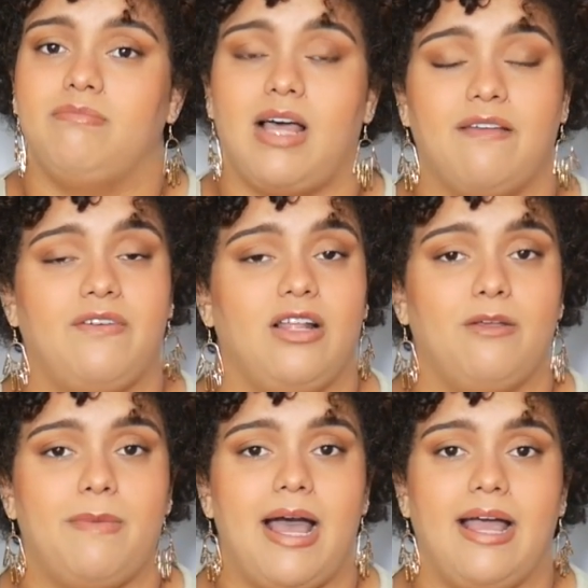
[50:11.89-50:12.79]
I follow
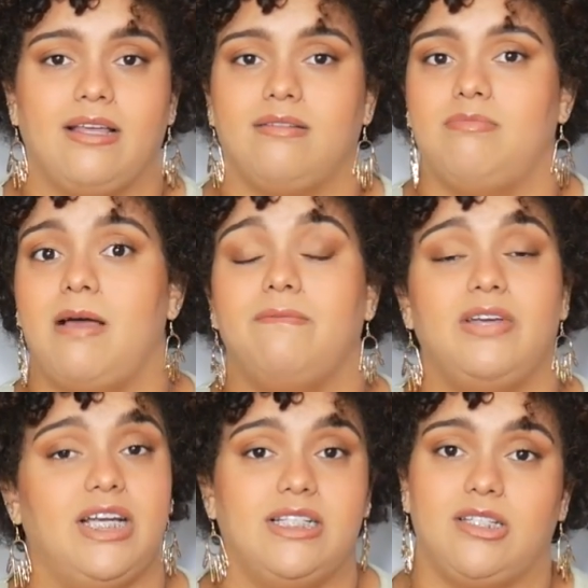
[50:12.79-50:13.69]
back. I'm
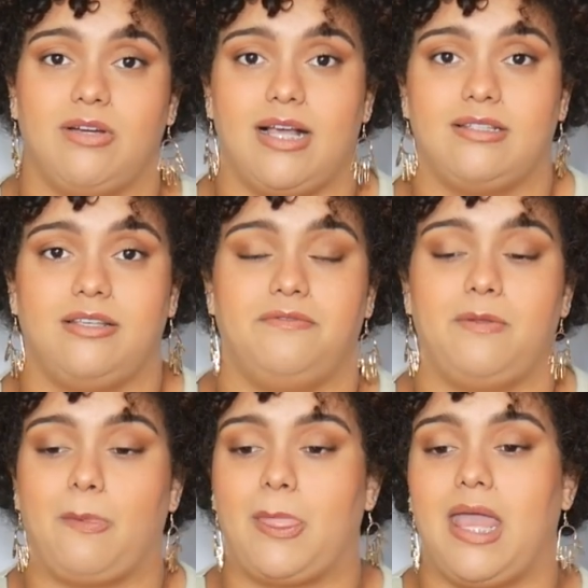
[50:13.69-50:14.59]
very interactive
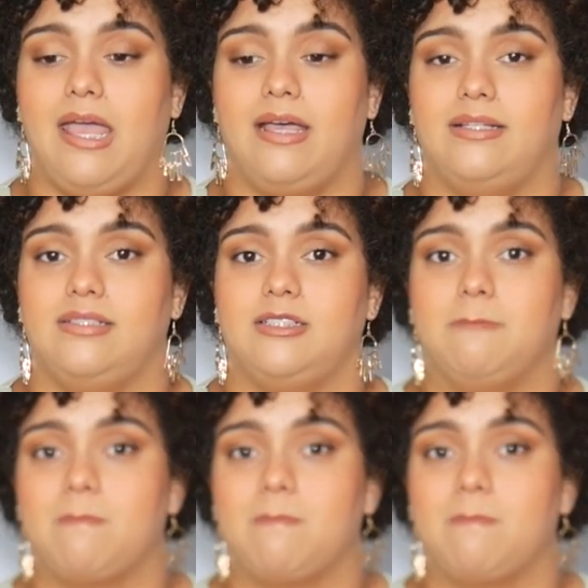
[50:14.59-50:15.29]
and